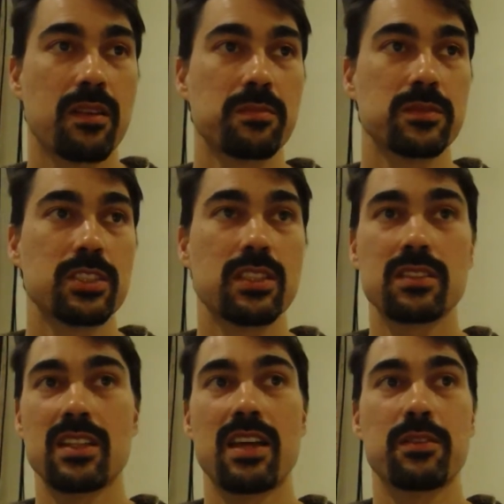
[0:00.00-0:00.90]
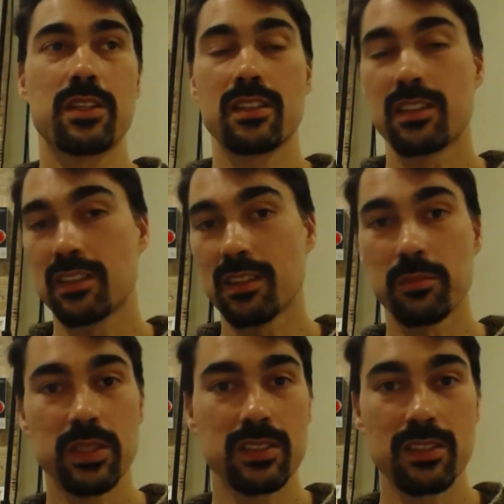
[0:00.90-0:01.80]
She doesn't have a
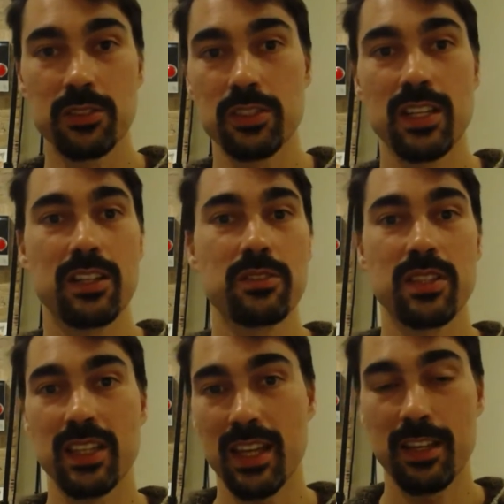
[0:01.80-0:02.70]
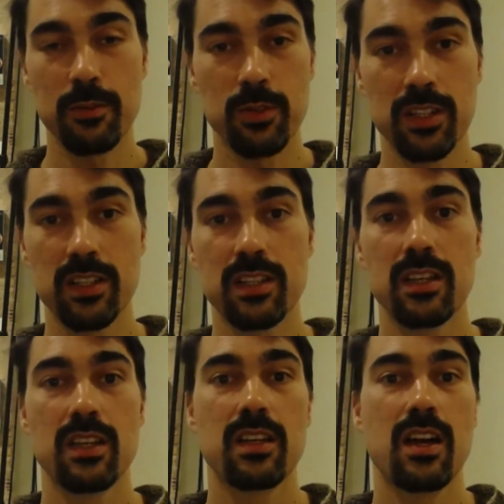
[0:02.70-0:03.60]
complete solution. I don't think anyone
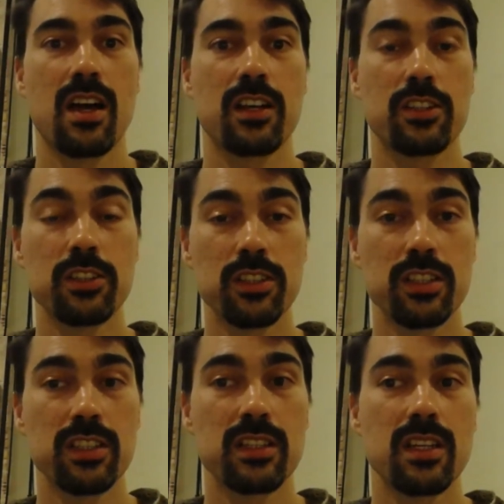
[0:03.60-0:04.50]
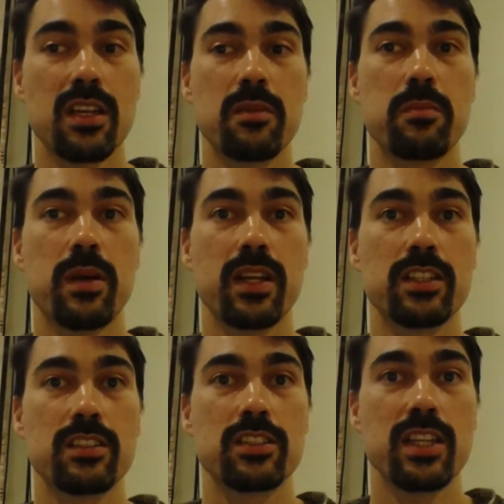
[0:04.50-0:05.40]
could,
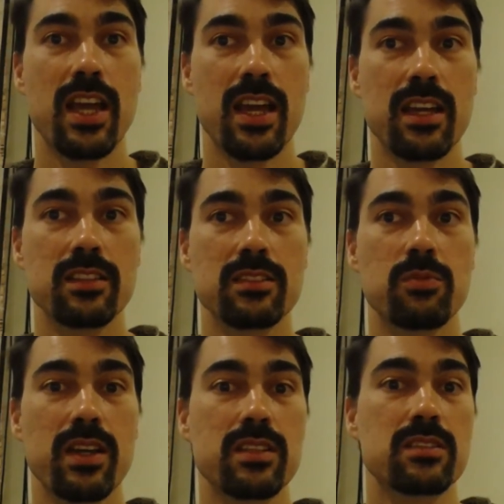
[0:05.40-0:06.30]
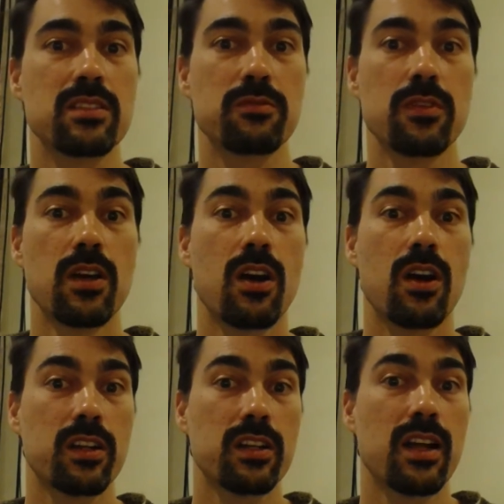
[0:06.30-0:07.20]
but she has ways of
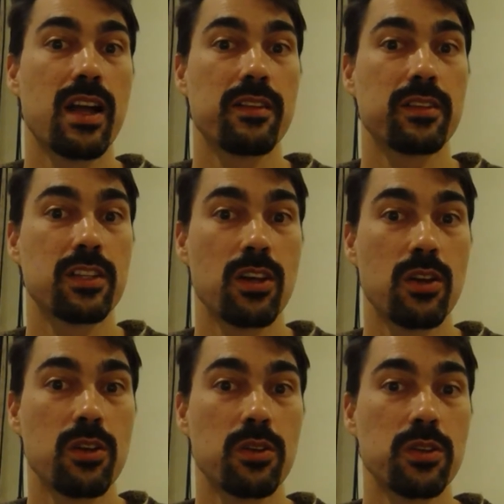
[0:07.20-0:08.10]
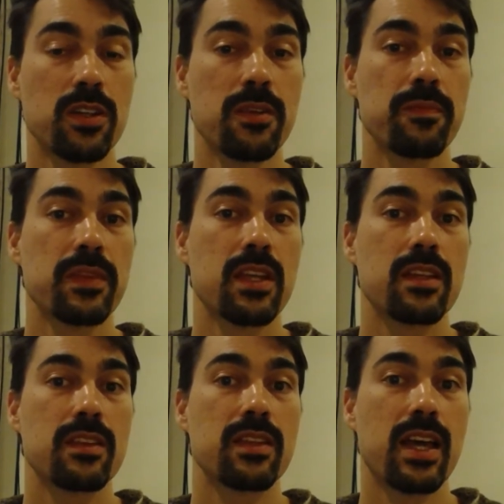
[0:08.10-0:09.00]
archiving code
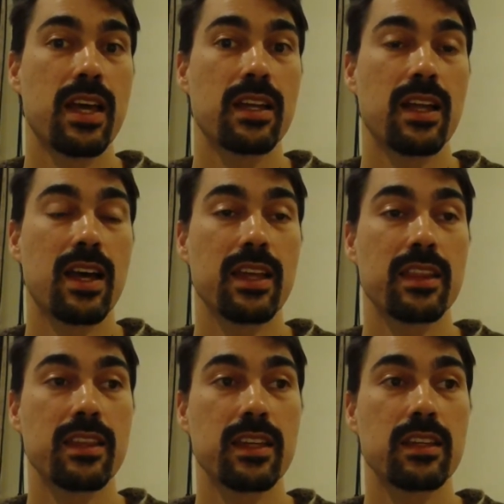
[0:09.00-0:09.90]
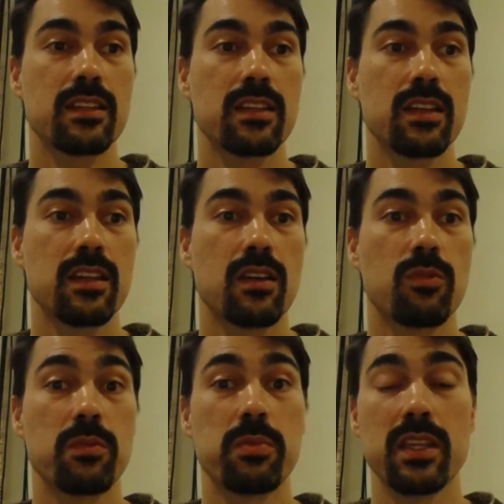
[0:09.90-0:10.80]
that I think
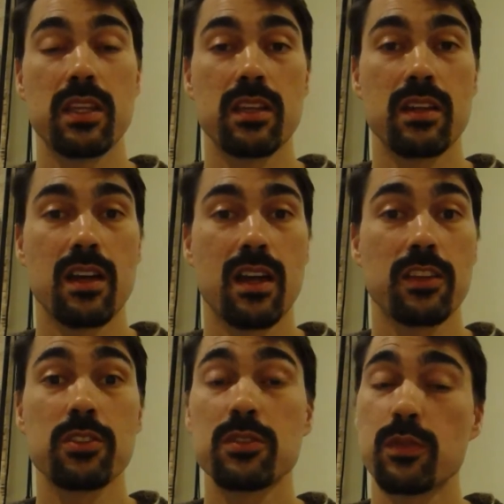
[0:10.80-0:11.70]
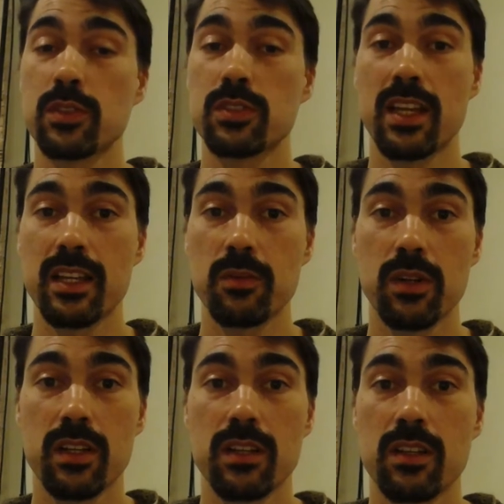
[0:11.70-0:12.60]
would be useful to
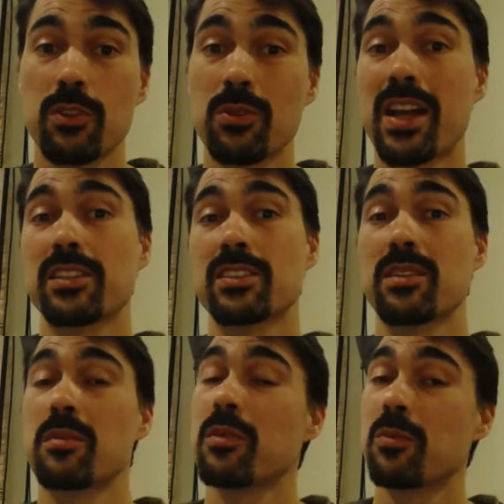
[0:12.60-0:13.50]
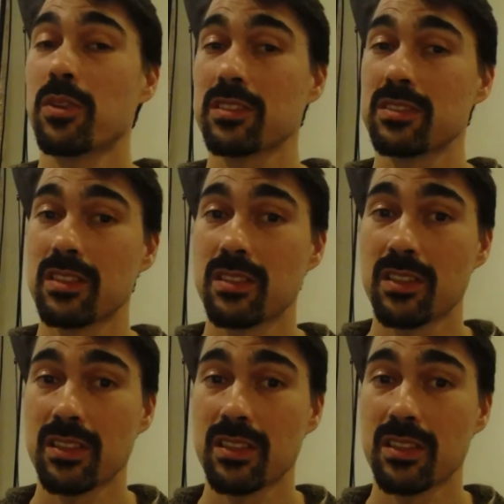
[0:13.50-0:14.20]
anyone who actually works in